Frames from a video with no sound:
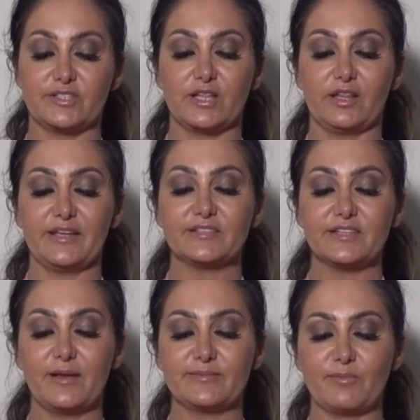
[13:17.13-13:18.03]

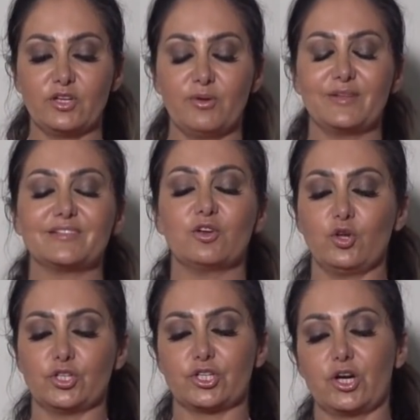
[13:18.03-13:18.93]
Landscapes, monuments, and
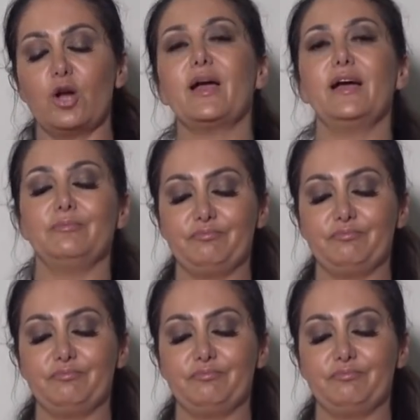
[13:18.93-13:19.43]
culture. Okay.